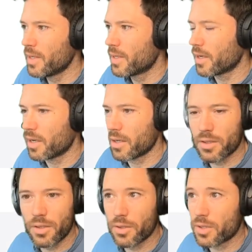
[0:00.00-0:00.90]

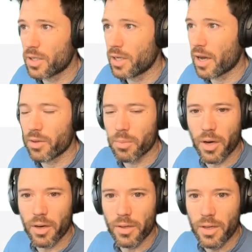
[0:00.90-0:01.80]
and you'll see how the
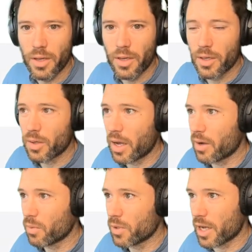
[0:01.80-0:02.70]
model
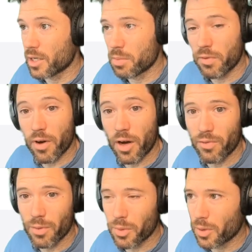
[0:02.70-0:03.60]
will tend to be very
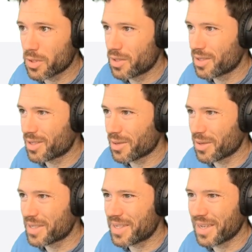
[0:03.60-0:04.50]
verbose. So
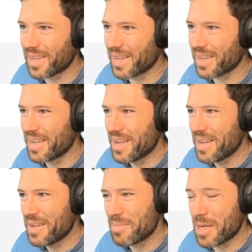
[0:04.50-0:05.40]
it's thinking
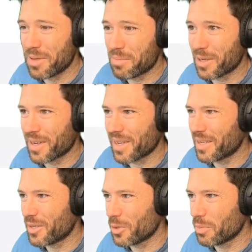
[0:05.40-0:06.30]
maybe a bit
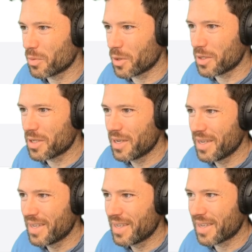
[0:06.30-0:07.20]
like a human would.
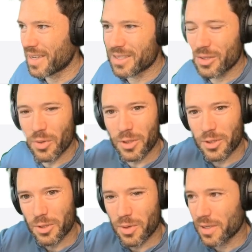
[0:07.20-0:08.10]
It's going
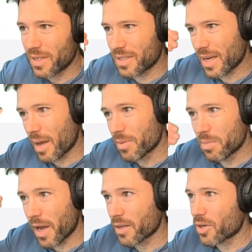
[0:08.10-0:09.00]
through all these steps,
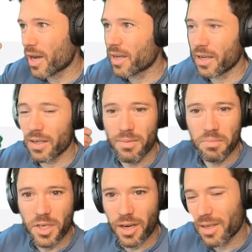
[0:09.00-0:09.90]
backtracking,
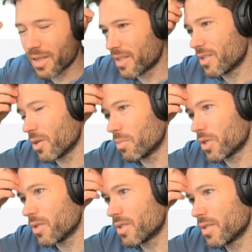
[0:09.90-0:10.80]
checking its
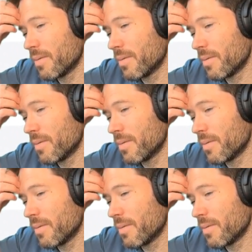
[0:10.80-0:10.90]
assumptions.